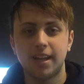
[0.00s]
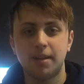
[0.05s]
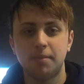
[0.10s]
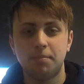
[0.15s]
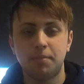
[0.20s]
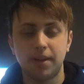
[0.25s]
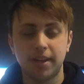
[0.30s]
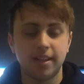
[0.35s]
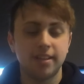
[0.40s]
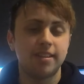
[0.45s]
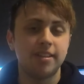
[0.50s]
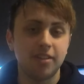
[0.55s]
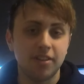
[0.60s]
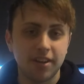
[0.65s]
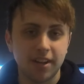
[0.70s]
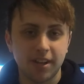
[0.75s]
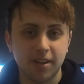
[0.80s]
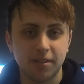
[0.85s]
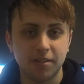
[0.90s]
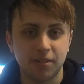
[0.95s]
but it's here
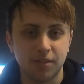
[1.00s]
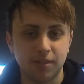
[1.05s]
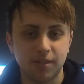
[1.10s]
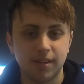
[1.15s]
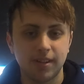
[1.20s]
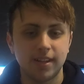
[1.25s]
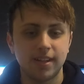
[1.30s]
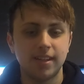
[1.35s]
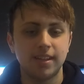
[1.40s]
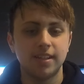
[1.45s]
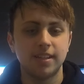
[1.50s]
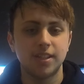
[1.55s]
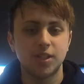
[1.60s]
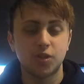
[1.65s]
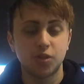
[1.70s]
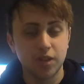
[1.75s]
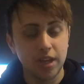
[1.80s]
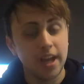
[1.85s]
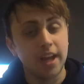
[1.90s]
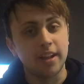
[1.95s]
now.
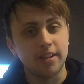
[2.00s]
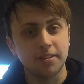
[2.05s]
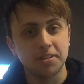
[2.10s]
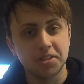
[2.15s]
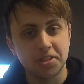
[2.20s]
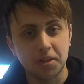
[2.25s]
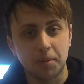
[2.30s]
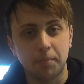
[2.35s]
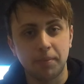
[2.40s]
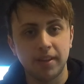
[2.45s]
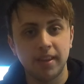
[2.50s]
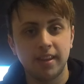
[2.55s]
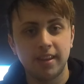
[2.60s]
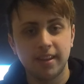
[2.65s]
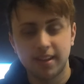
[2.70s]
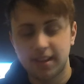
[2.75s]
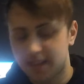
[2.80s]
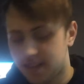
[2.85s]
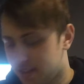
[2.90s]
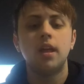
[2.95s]
So yeah, let's jump into
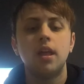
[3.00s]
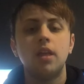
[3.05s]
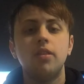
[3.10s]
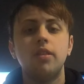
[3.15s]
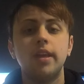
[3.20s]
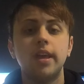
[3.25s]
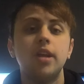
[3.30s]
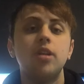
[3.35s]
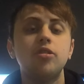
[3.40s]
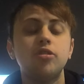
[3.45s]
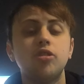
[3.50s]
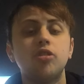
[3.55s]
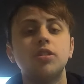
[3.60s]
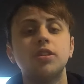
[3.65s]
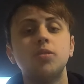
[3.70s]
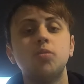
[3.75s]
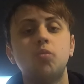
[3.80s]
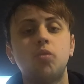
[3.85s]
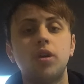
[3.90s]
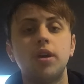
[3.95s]
it. The Air
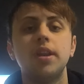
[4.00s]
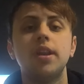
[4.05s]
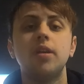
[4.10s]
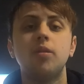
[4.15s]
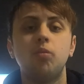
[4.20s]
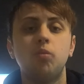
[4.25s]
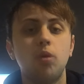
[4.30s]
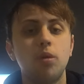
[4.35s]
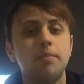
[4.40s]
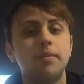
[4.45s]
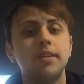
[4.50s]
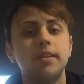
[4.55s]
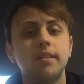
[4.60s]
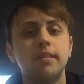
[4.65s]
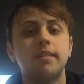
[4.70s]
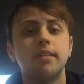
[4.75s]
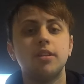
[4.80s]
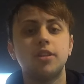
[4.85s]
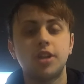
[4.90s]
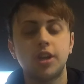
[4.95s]
Jordan 1
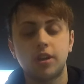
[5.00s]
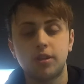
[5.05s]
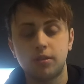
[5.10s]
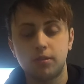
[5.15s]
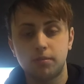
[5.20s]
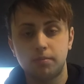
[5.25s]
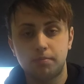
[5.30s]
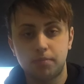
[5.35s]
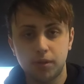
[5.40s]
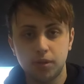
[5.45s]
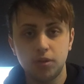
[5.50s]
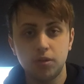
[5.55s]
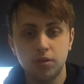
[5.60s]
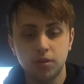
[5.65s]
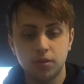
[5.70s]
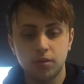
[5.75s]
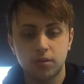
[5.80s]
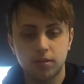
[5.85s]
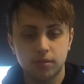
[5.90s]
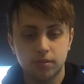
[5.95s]
Women's Chill Blue,
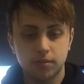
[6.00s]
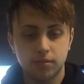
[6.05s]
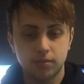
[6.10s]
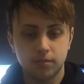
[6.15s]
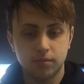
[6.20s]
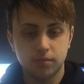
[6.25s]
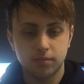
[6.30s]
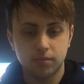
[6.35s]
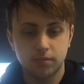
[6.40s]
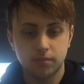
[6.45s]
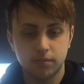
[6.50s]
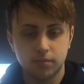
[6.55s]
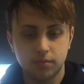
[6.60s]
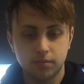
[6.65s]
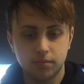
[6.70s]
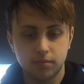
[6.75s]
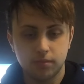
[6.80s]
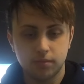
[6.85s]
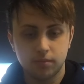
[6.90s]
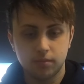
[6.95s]

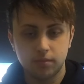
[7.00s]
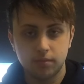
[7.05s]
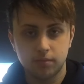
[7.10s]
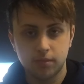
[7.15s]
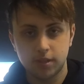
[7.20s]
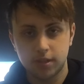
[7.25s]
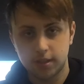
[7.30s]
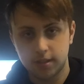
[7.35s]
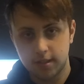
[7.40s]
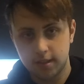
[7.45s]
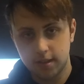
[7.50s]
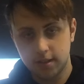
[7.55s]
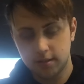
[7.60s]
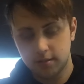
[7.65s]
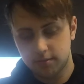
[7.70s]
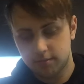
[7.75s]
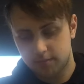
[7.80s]
which is here.